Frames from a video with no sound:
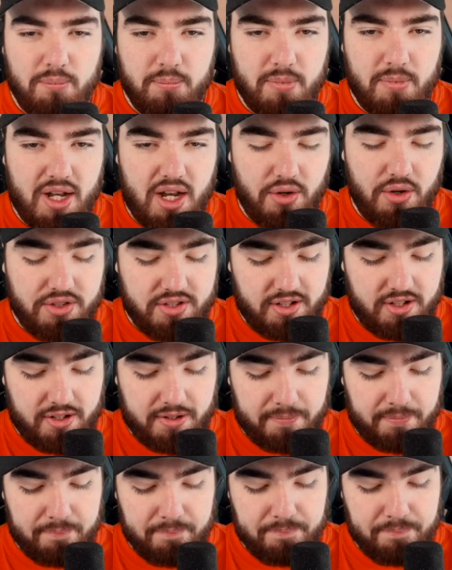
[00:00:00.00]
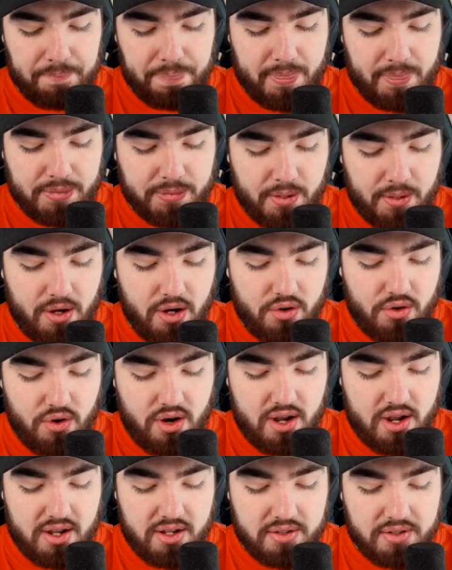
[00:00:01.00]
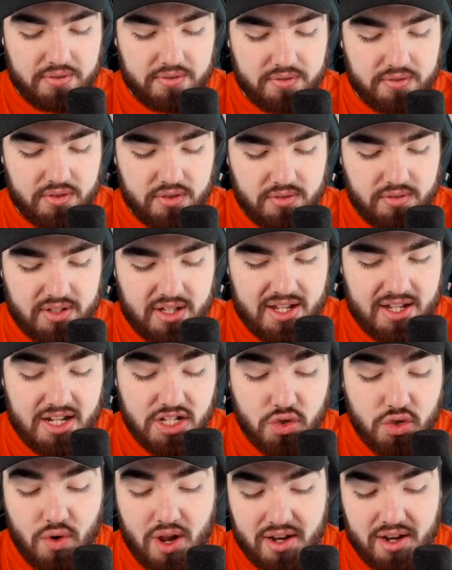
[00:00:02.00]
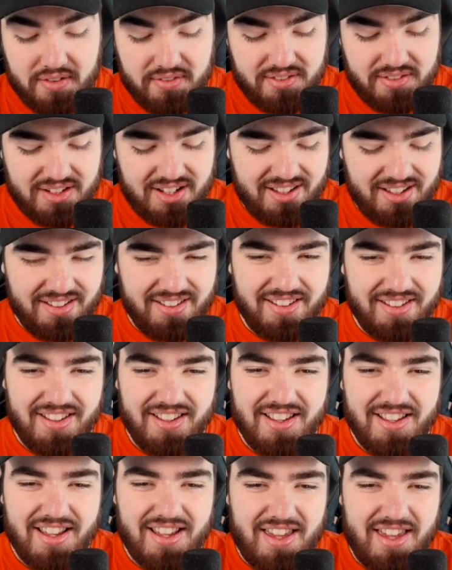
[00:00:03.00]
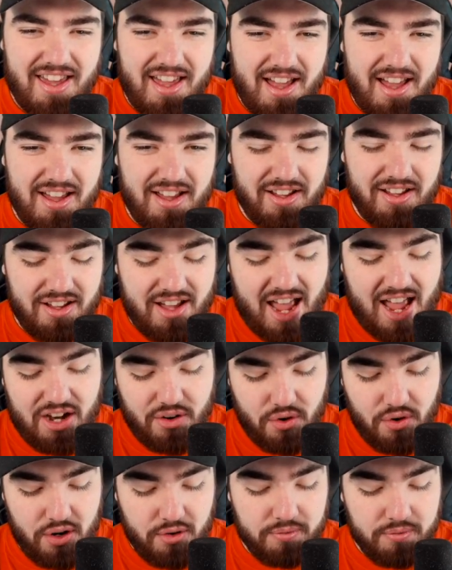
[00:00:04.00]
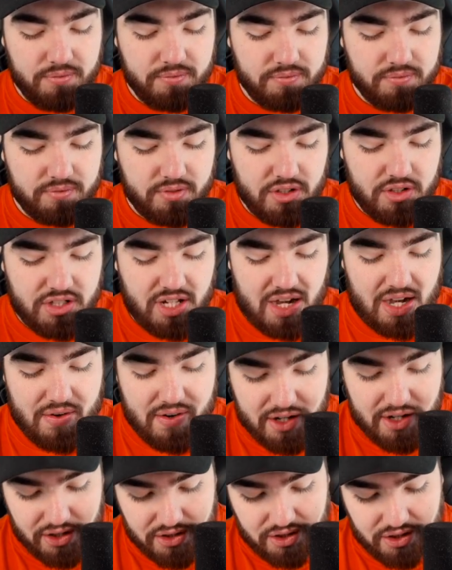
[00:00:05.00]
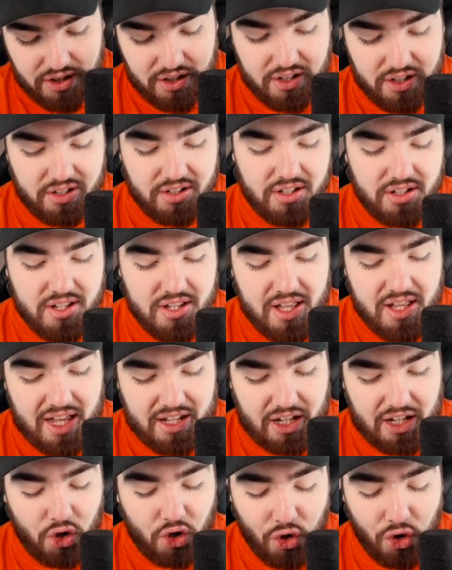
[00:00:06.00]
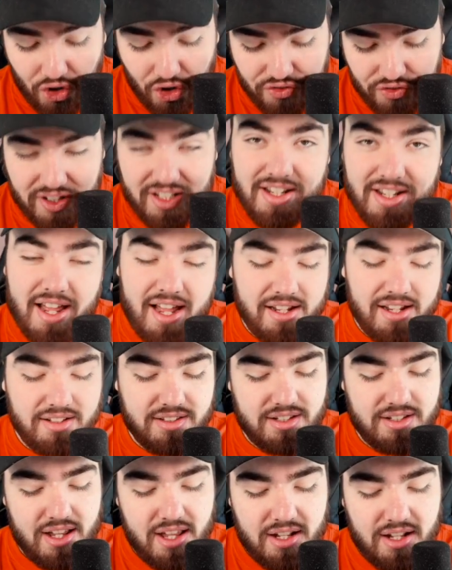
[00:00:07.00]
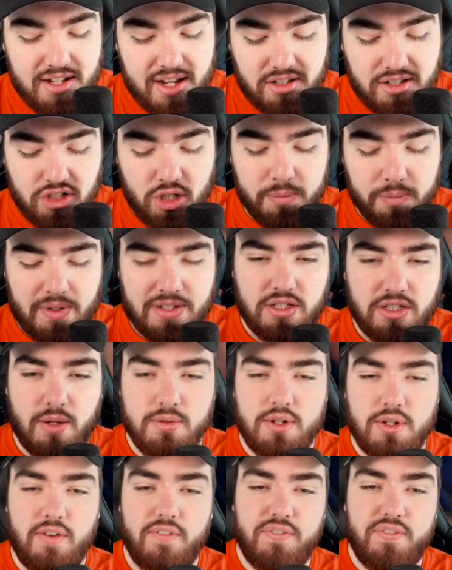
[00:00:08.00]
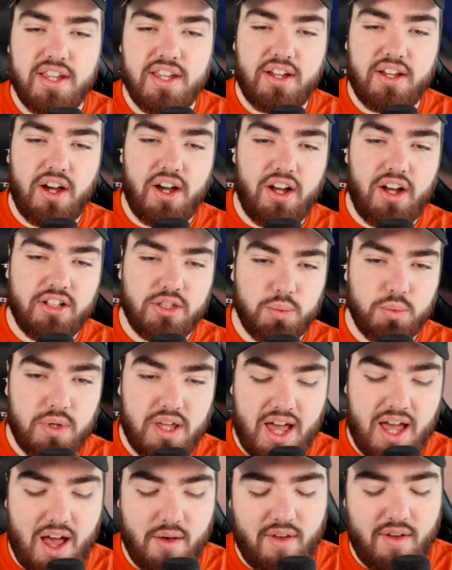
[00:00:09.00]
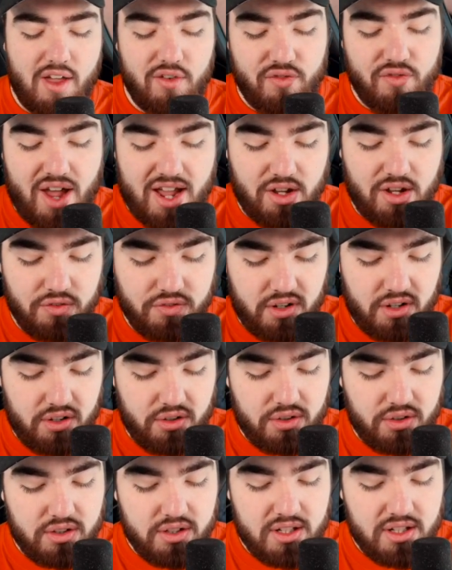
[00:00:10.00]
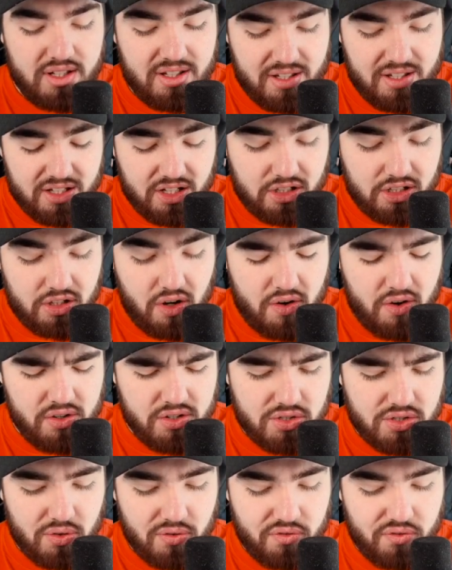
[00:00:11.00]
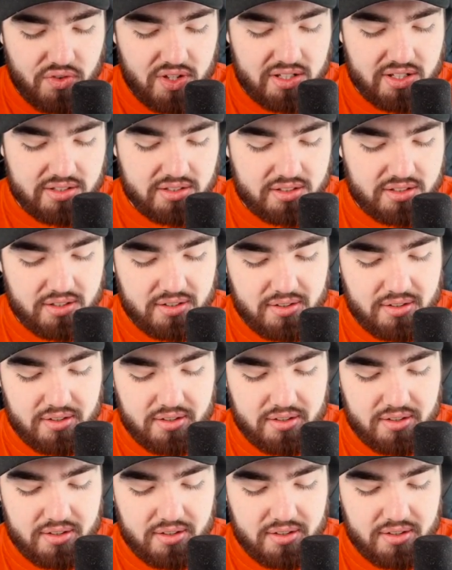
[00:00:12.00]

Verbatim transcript: Milotic, Darkrai, Heatran, Aggron, Tyranitar, and a Corviknight. Next up, in terms of the V cards, we have a Vikavolt, Galarian Stunfisk,